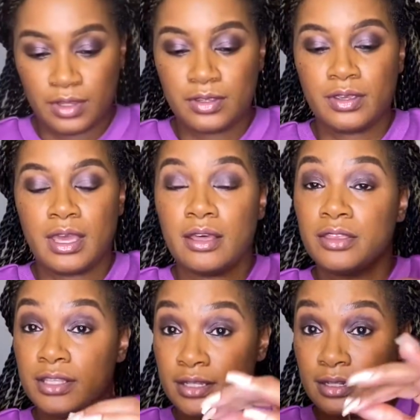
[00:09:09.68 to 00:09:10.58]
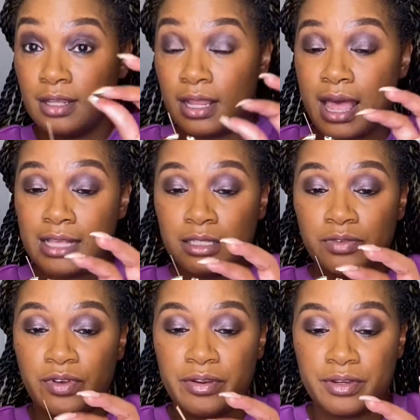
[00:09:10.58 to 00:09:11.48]
So yeah, the clasp is
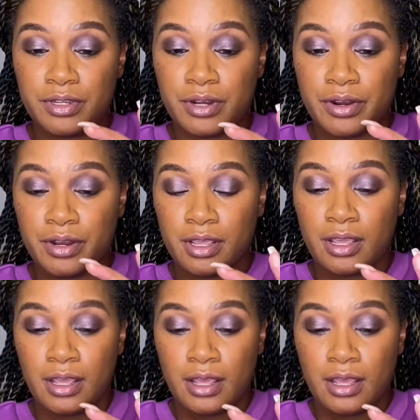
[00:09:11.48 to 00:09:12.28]
very sturdy.